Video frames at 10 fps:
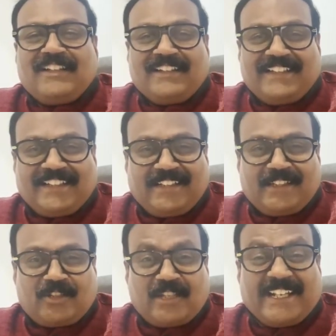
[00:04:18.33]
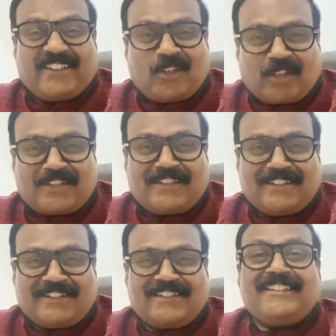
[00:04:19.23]
they get
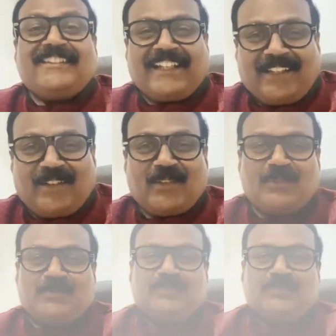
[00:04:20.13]
exhausted. Thank you.